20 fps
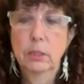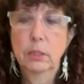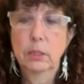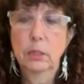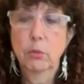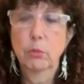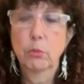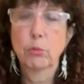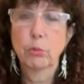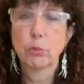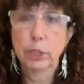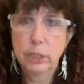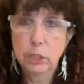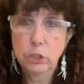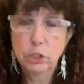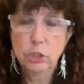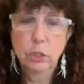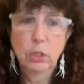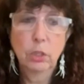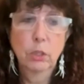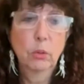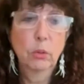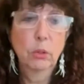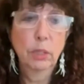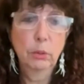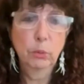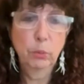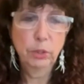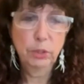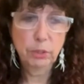rich
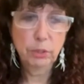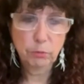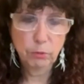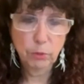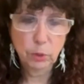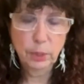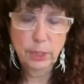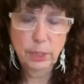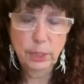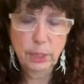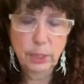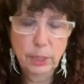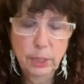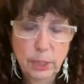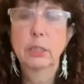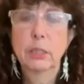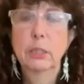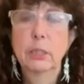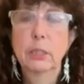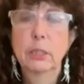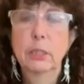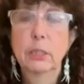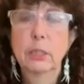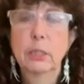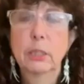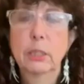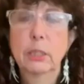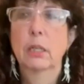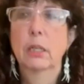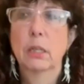with
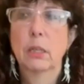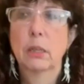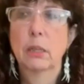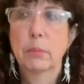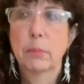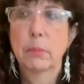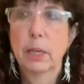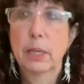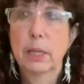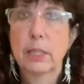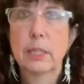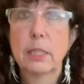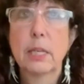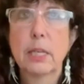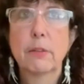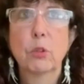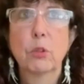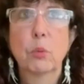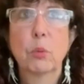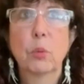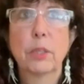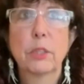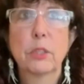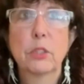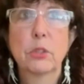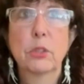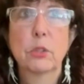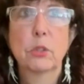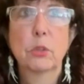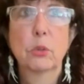vocabulary. I never want
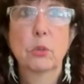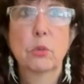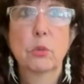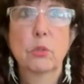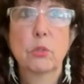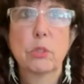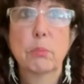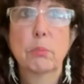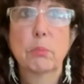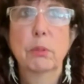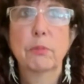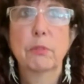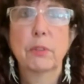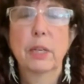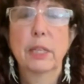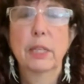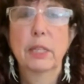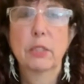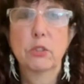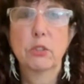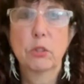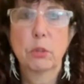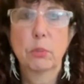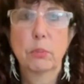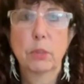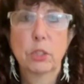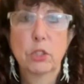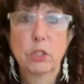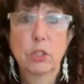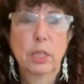to simplify it so
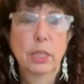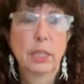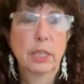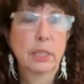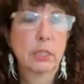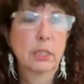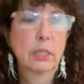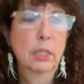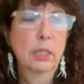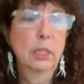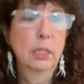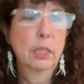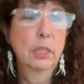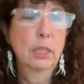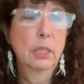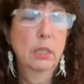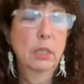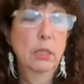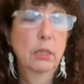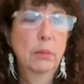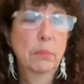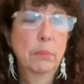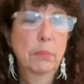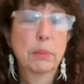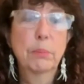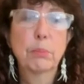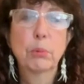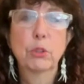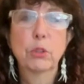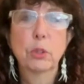much that
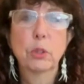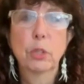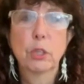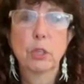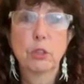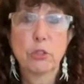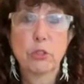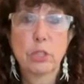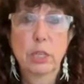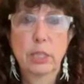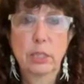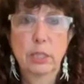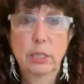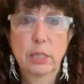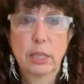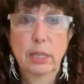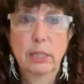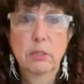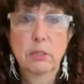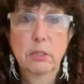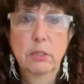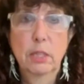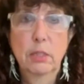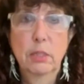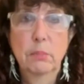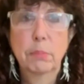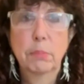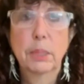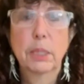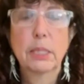people don't understand the tech
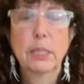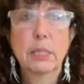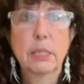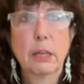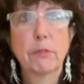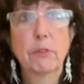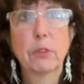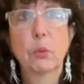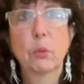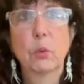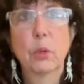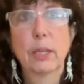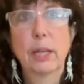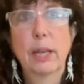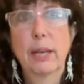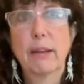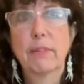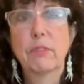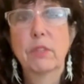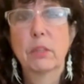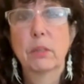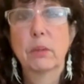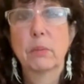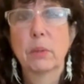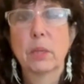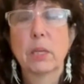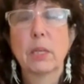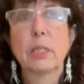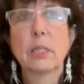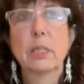side, but I definitely want to have them
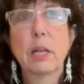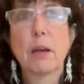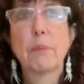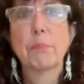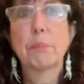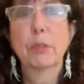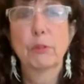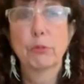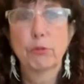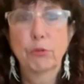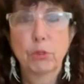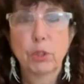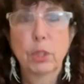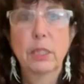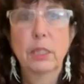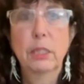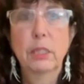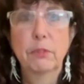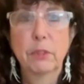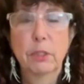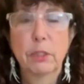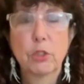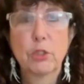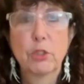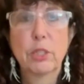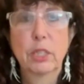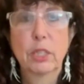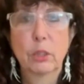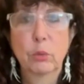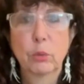not be afraid of
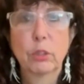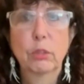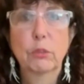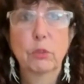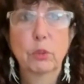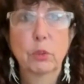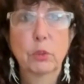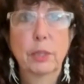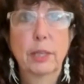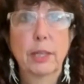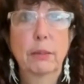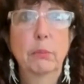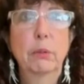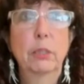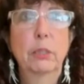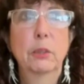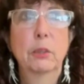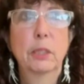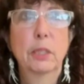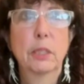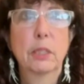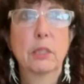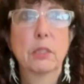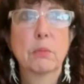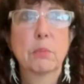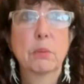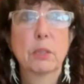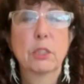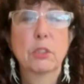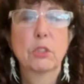understanding what the vocabulary is,
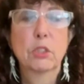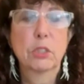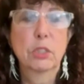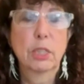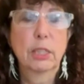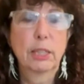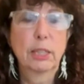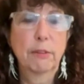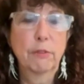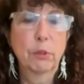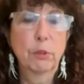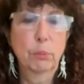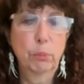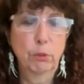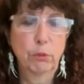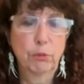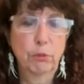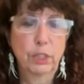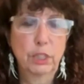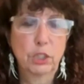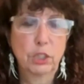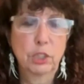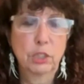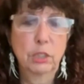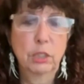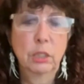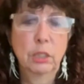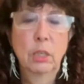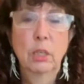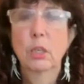because just like every
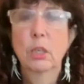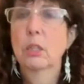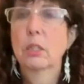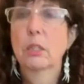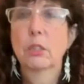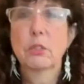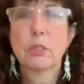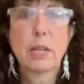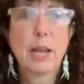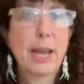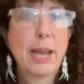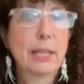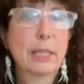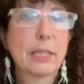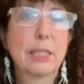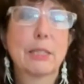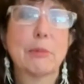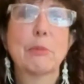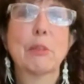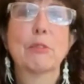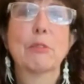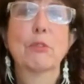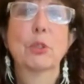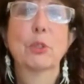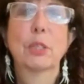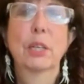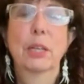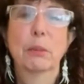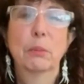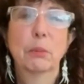profession, there's academic
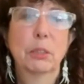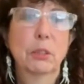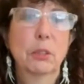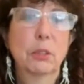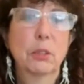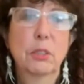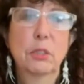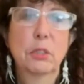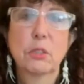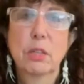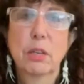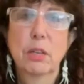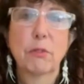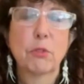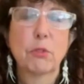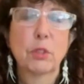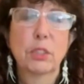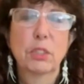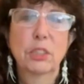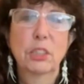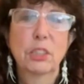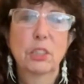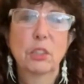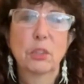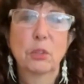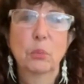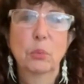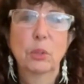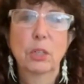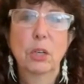vocabulary, there's
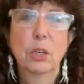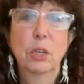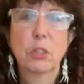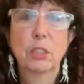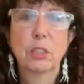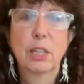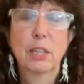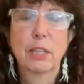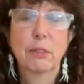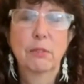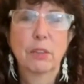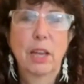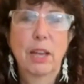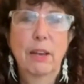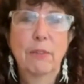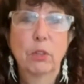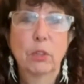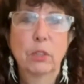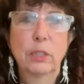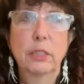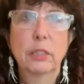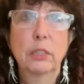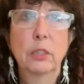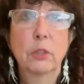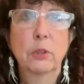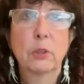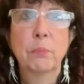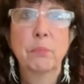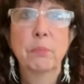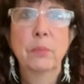everything, we all kind of have our
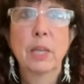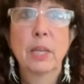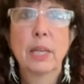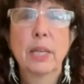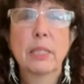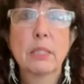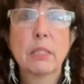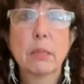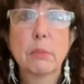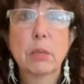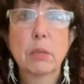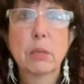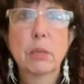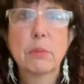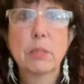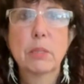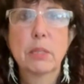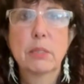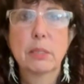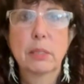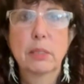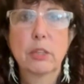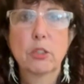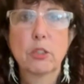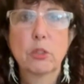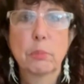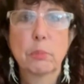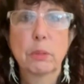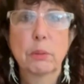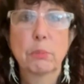lingo. And sometimes that
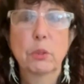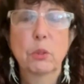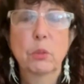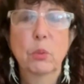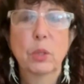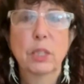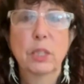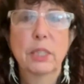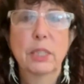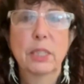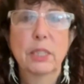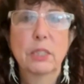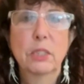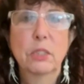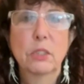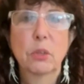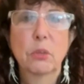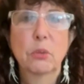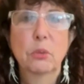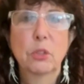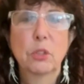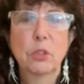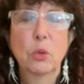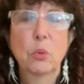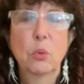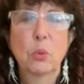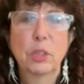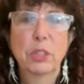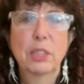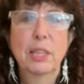scares people when they don't know
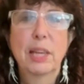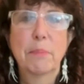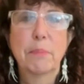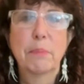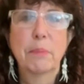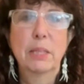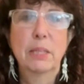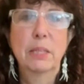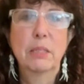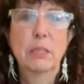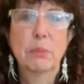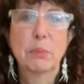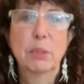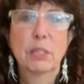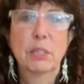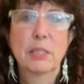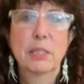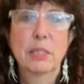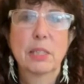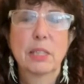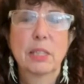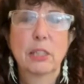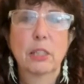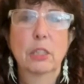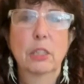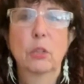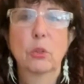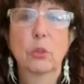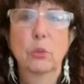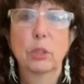what that means, because then they
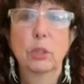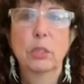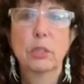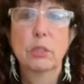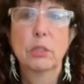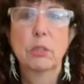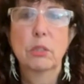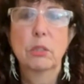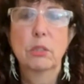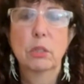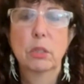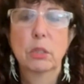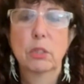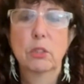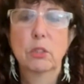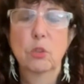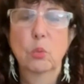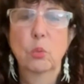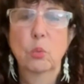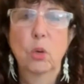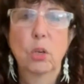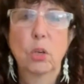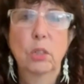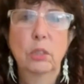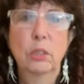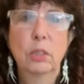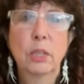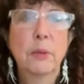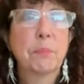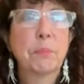think, oh, there's a
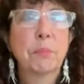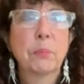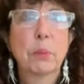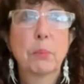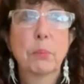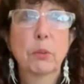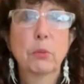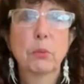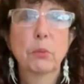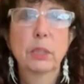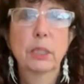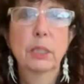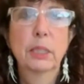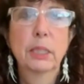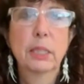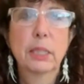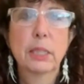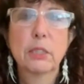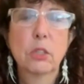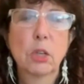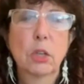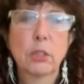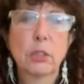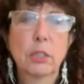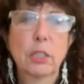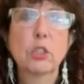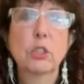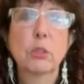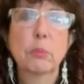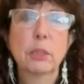wall. But really, it
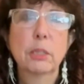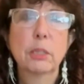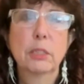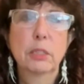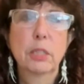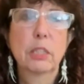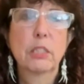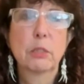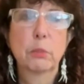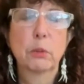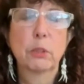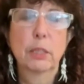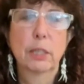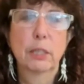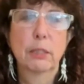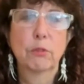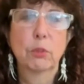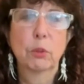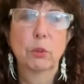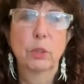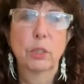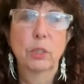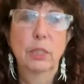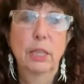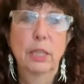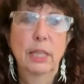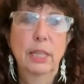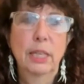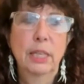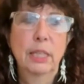should be accessible to everyone.
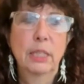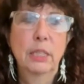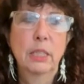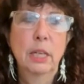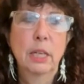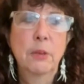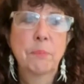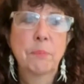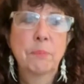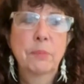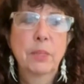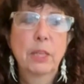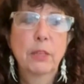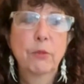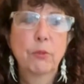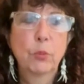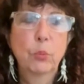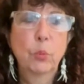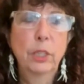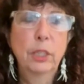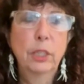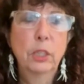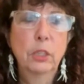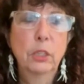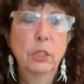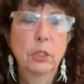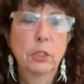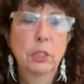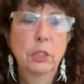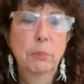And if we are
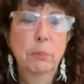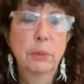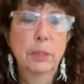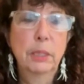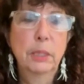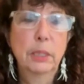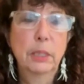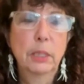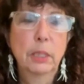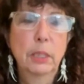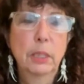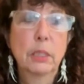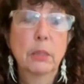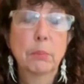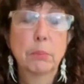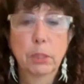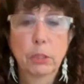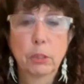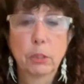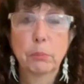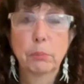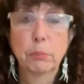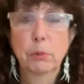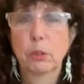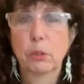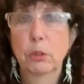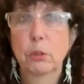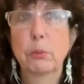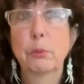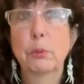going to be in the Bitcoin
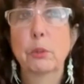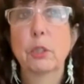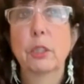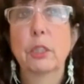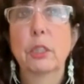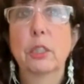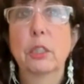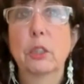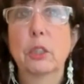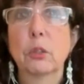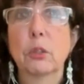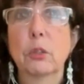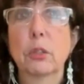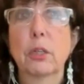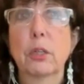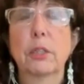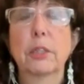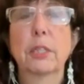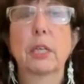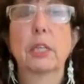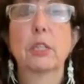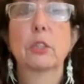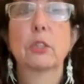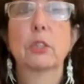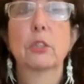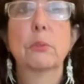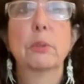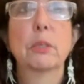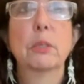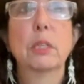community or the other
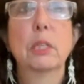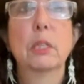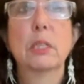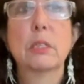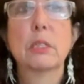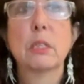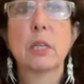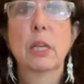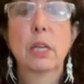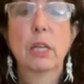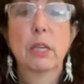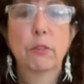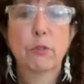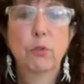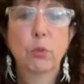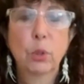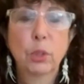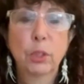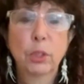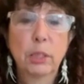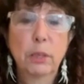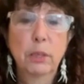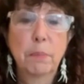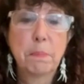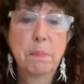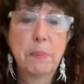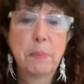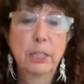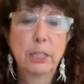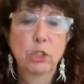communities, if we're going to
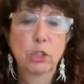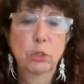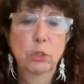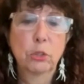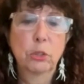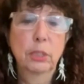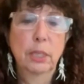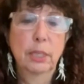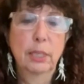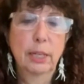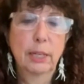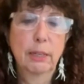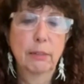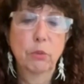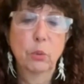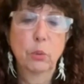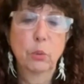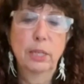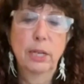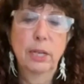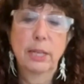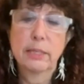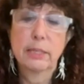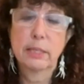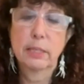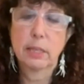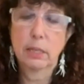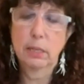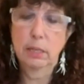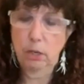make sure that everyone
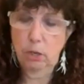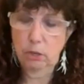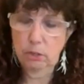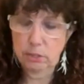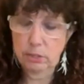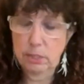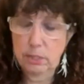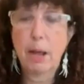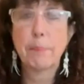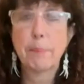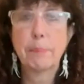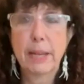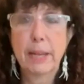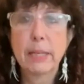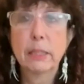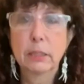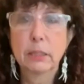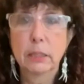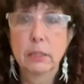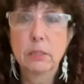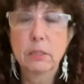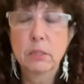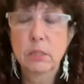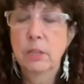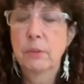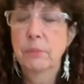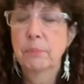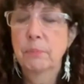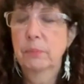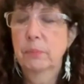is not bankless,
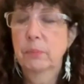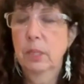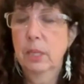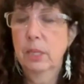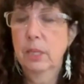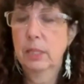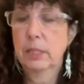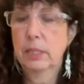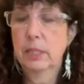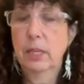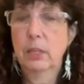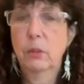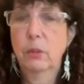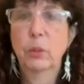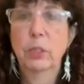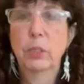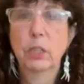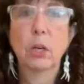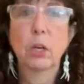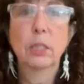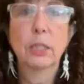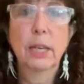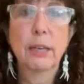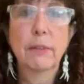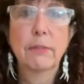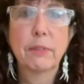and that we all have